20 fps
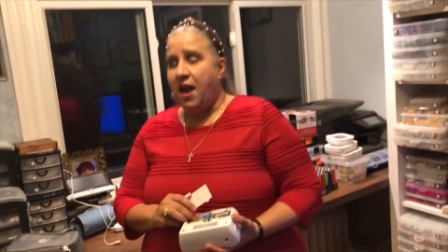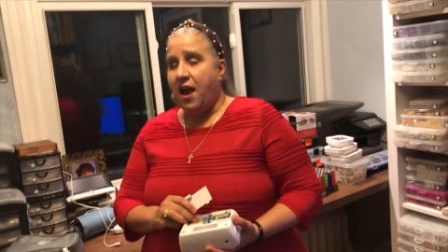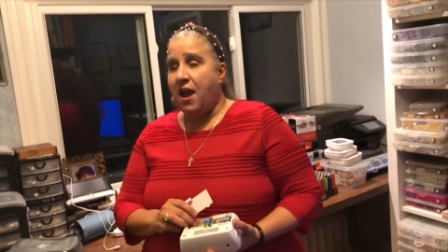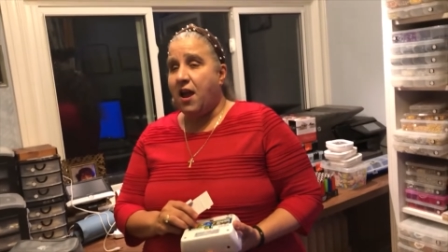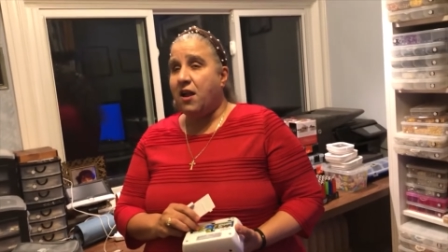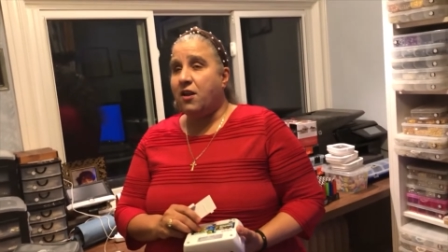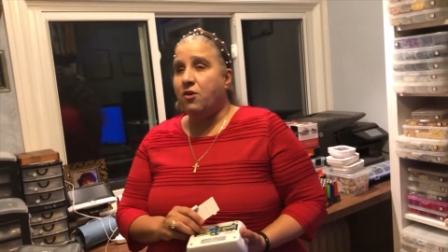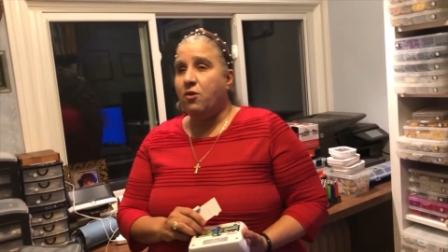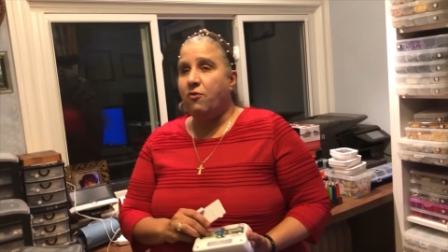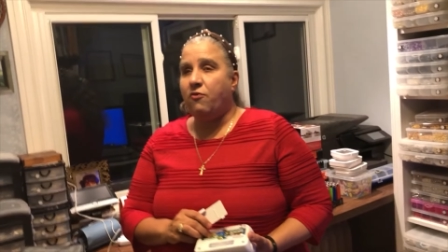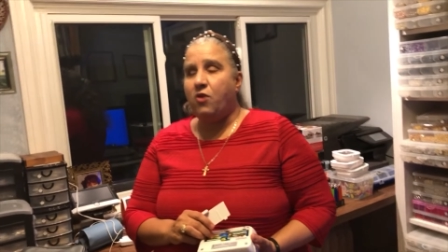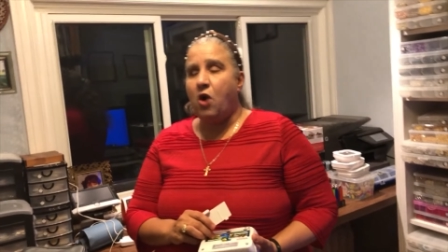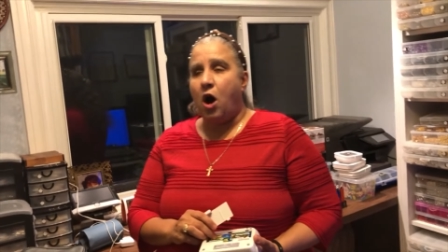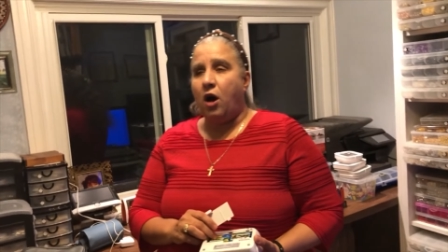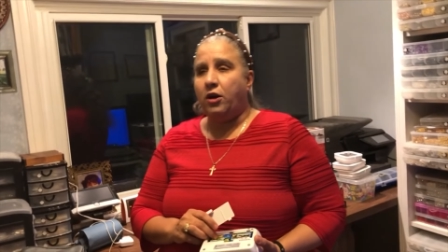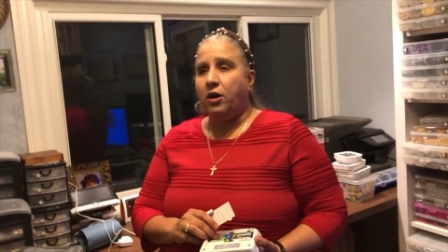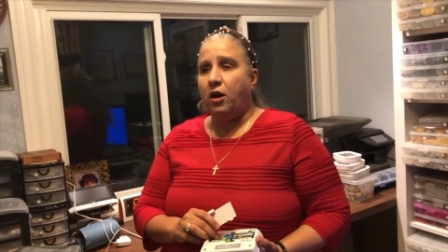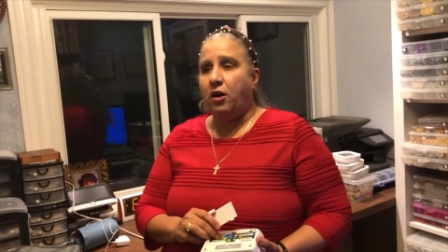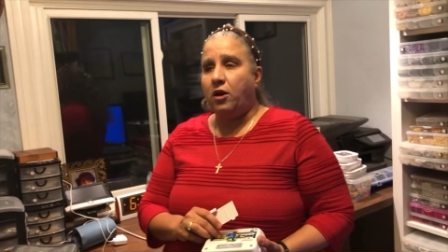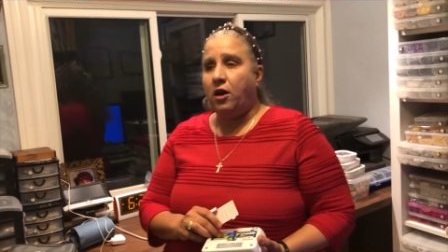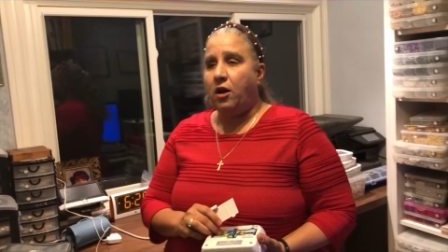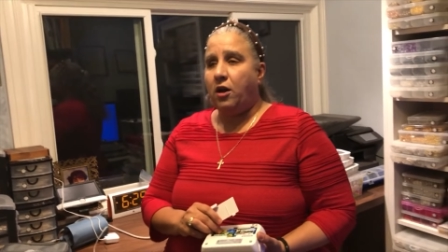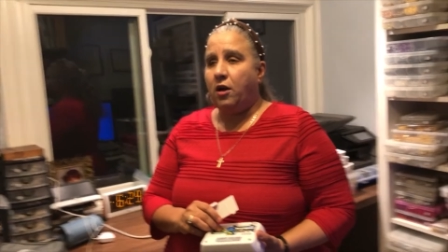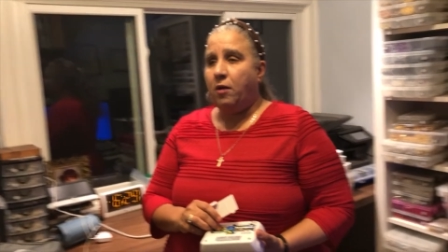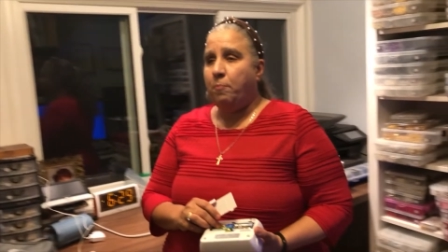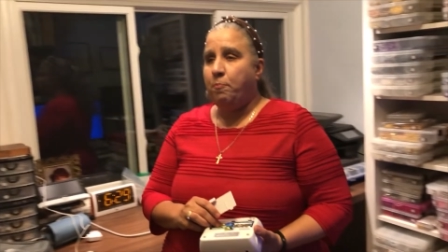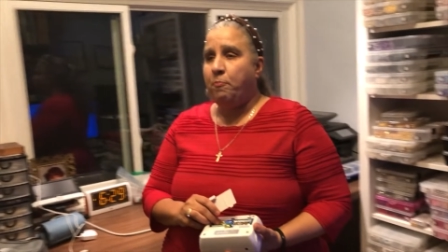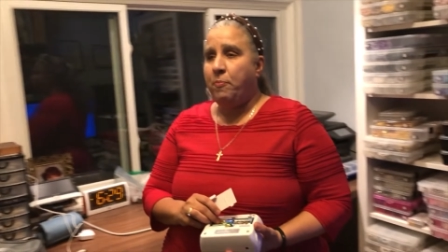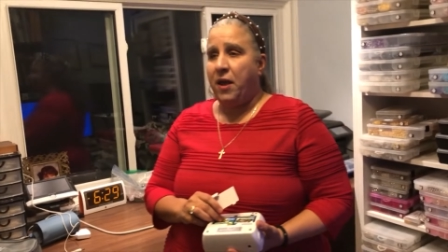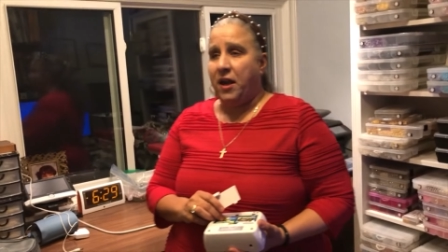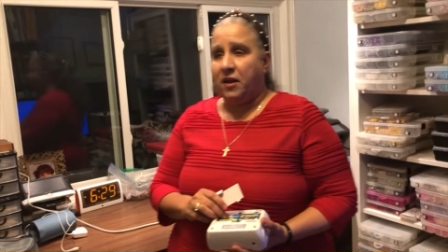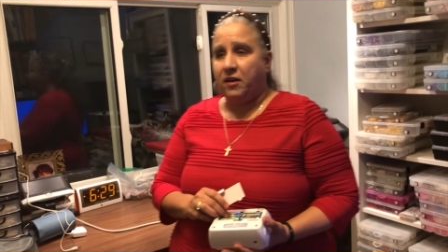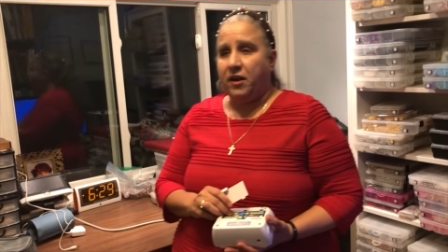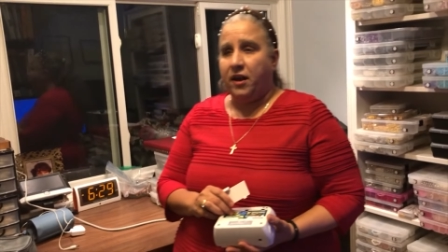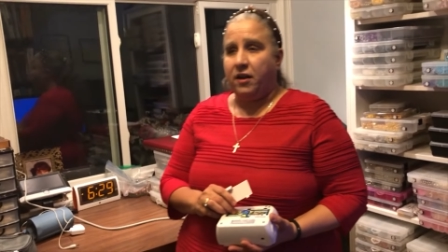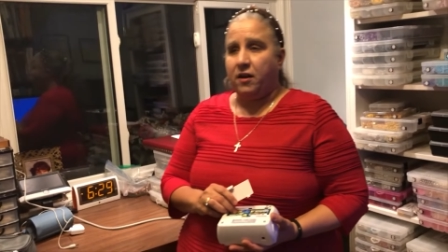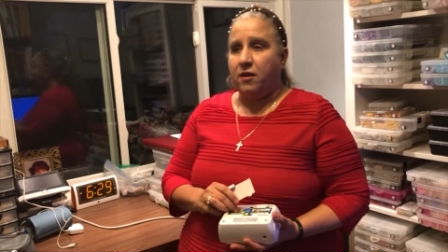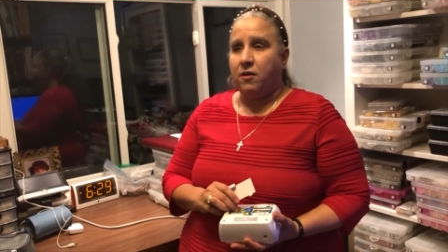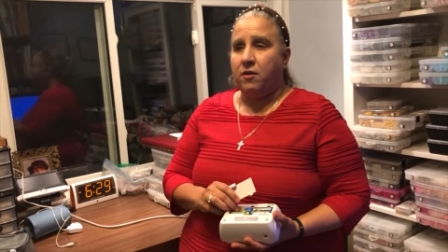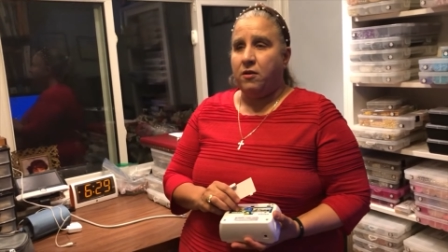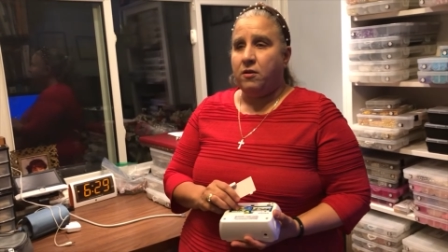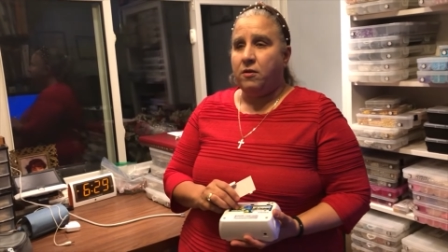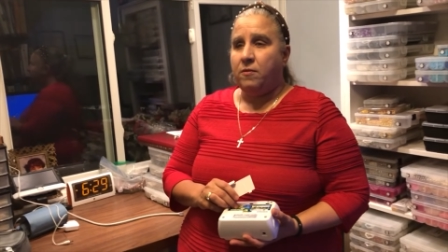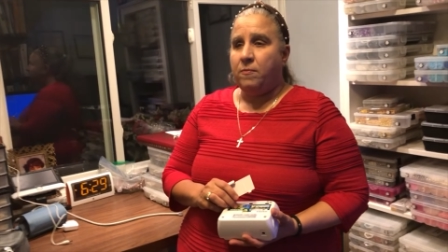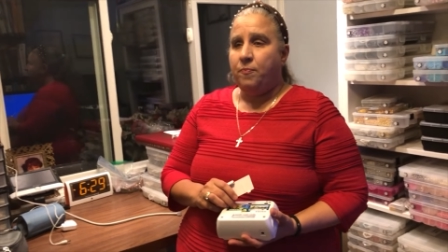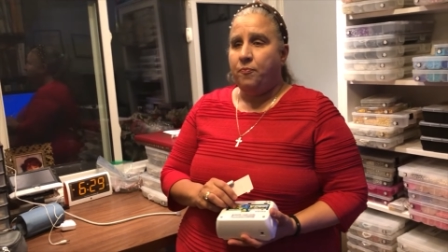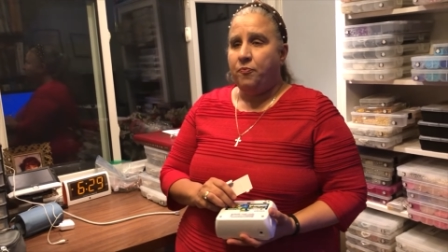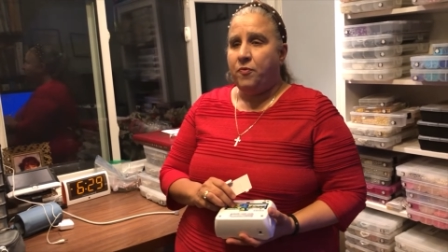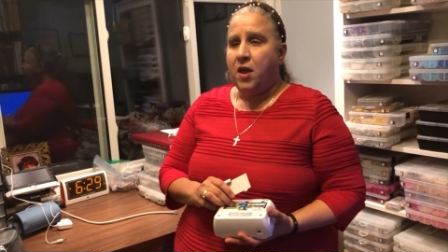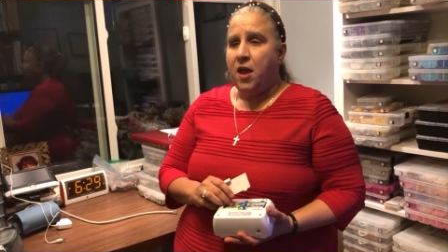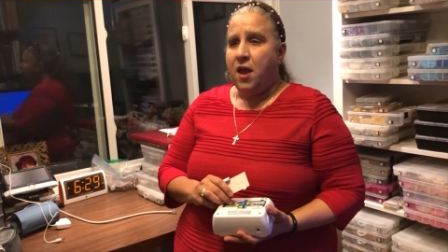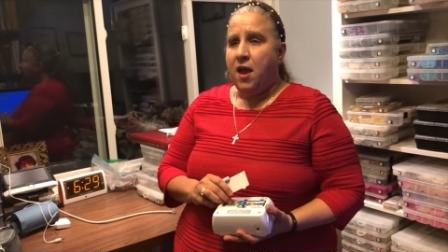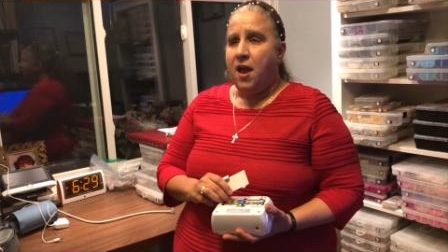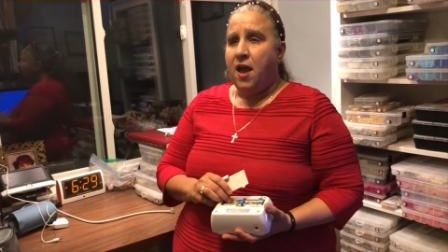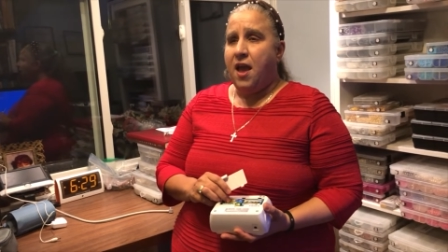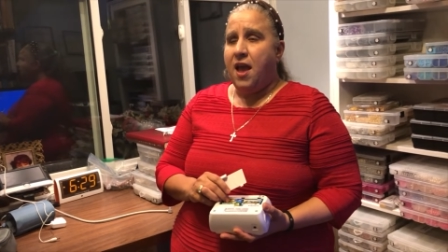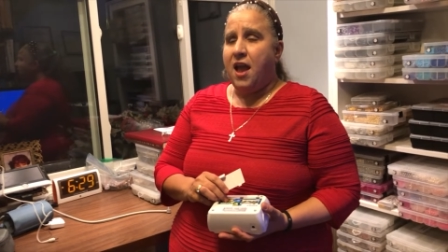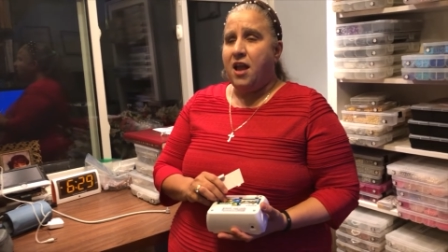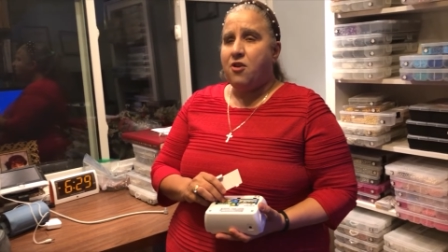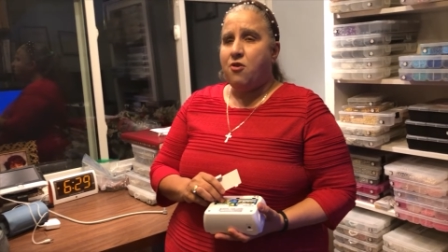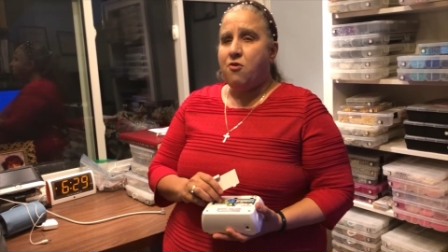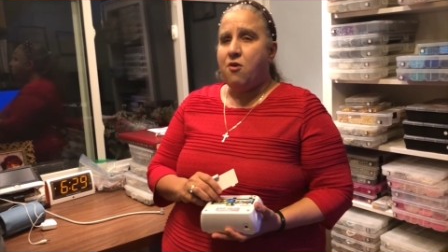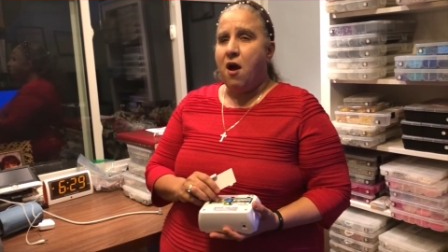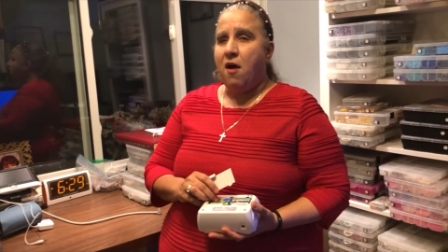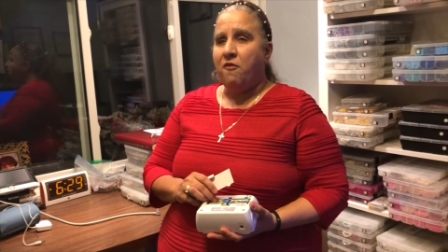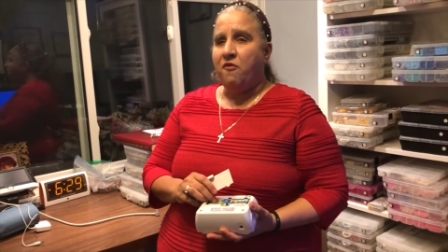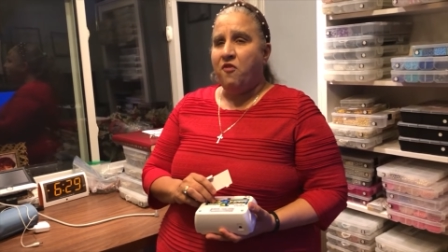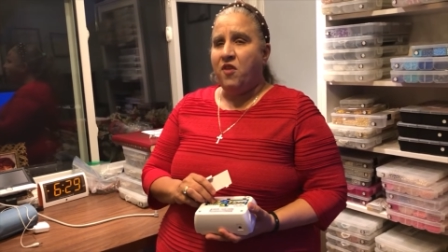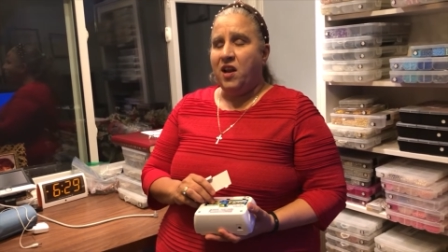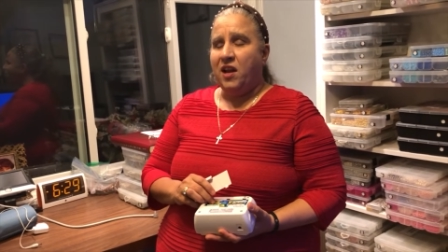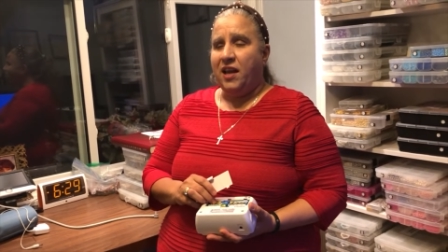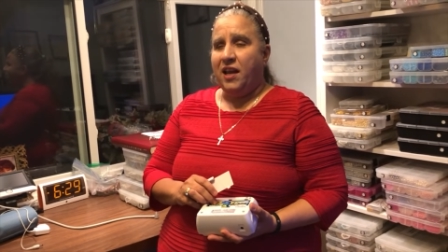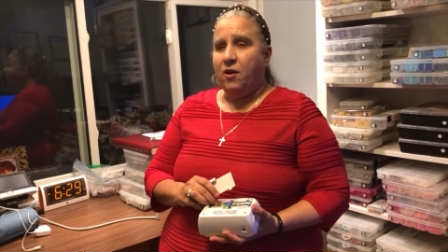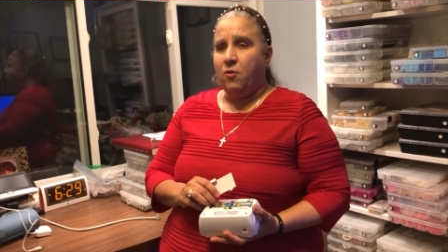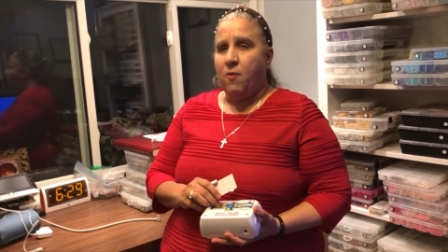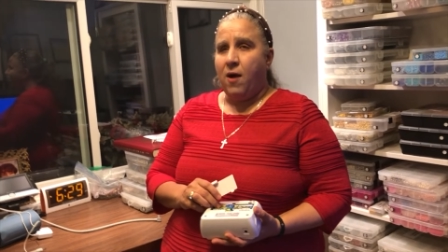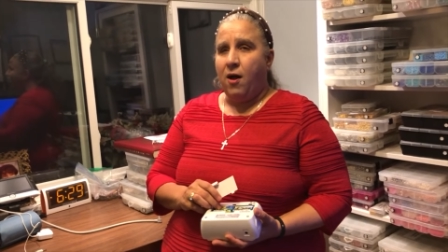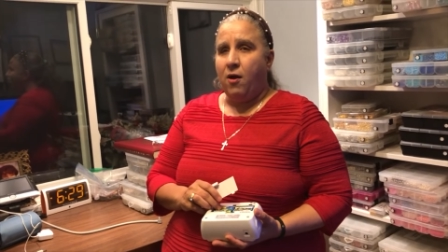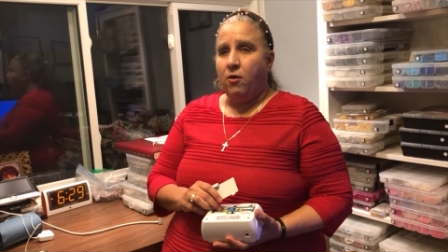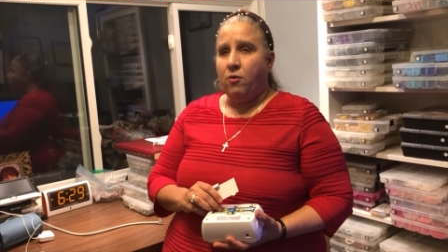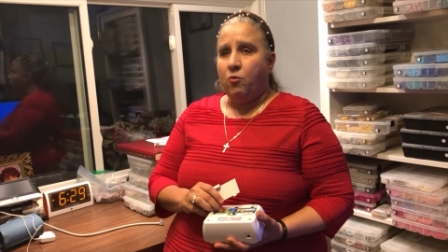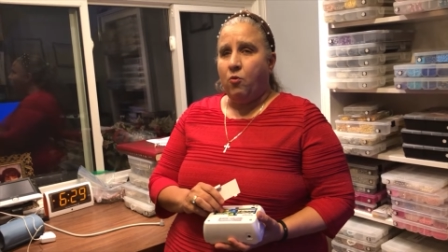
and you've gone on a picnic and you're not feeling well.